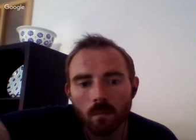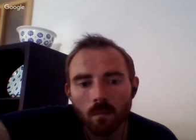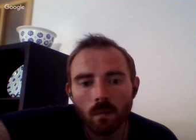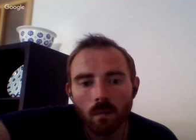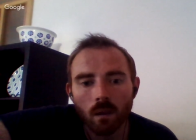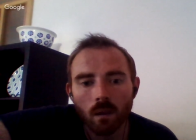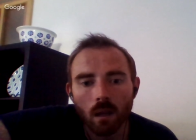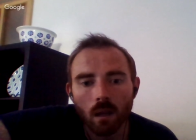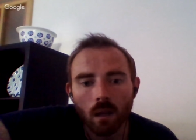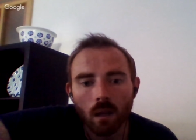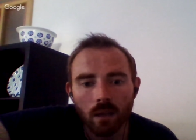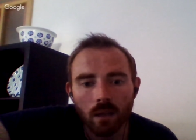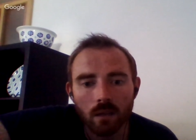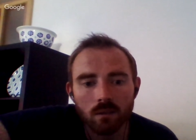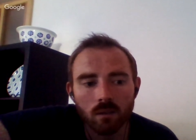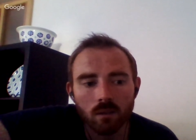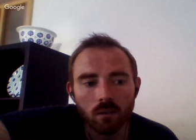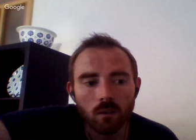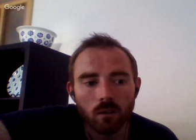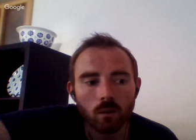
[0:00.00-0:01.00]
and that's a
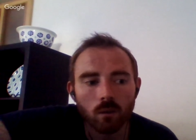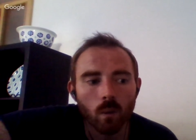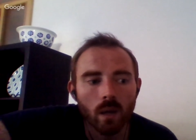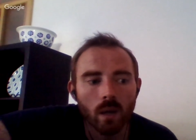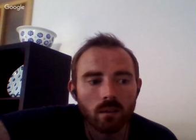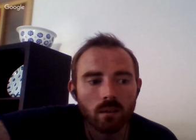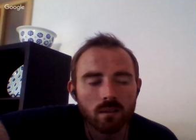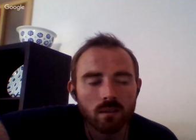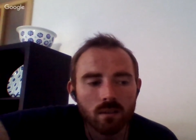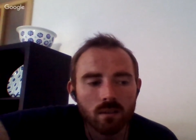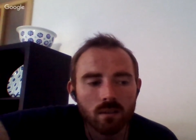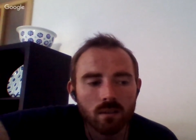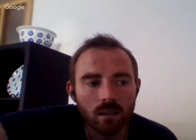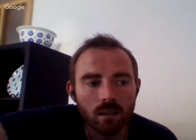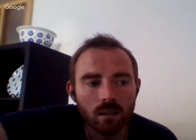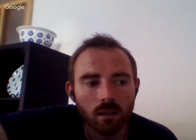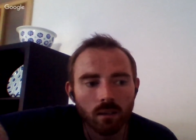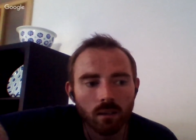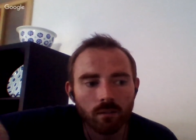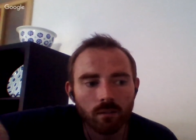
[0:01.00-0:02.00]
good way to see
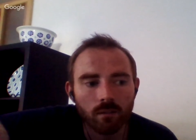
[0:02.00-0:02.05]
if you